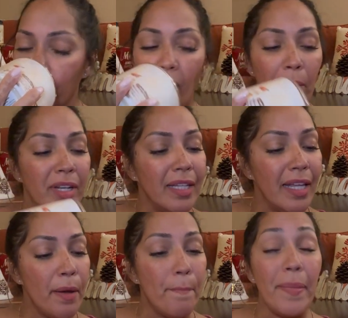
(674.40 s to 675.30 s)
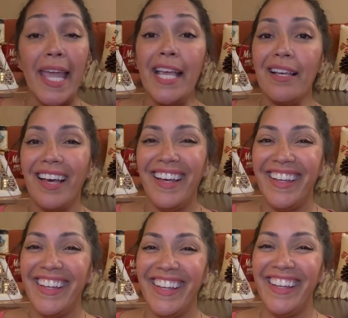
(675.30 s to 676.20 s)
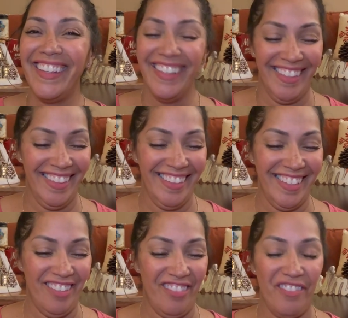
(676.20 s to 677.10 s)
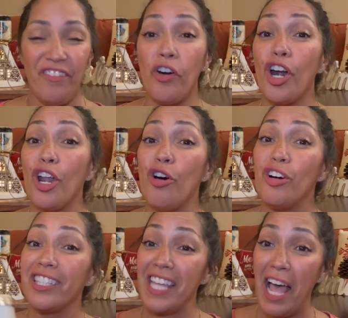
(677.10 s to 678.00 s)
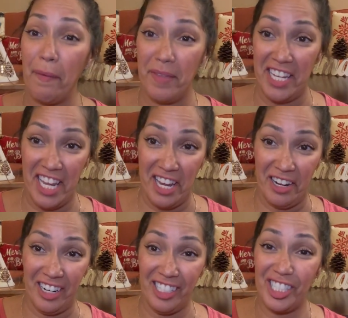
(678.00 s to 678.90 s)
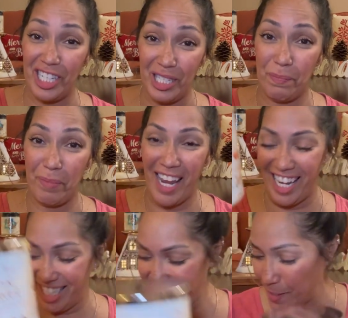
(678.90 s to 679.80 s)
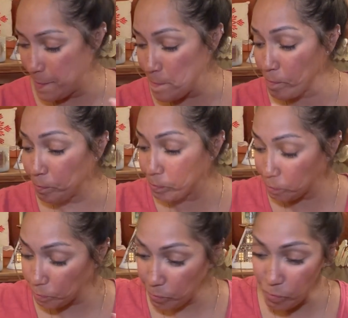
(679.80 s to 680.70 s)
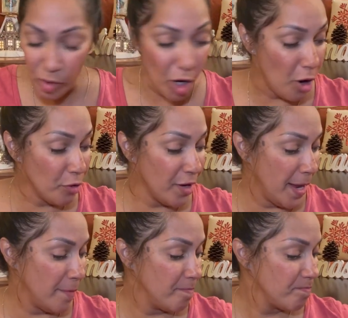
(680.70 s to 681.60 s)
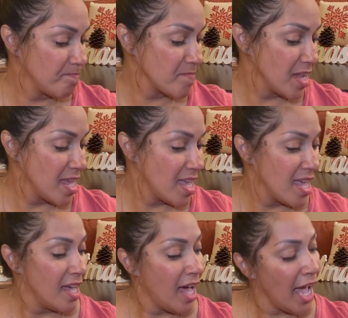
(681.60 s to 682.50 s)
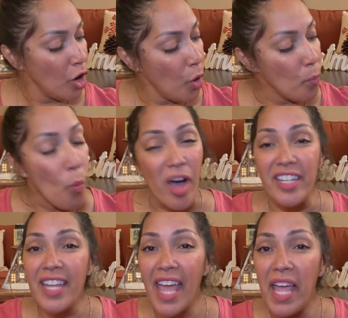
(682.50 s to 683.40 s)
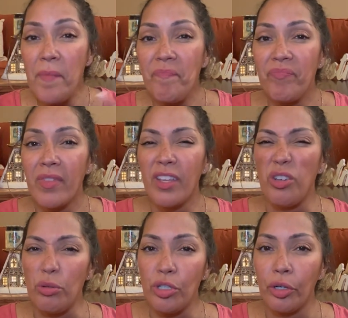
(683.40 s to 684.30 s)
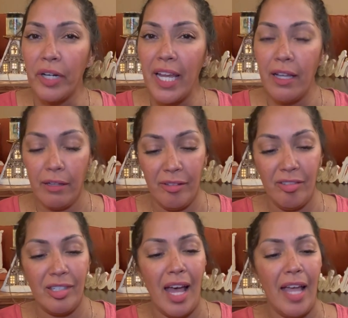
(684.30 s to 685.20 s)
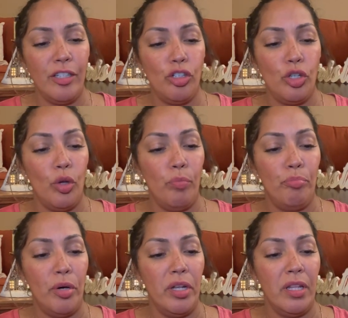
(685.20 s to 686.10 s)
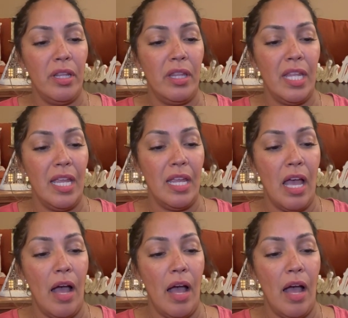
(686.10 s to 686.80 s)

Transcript: I'm gonna let it bake for a long time in here, just baked. All right, I hope one day GooseCreek decides to put the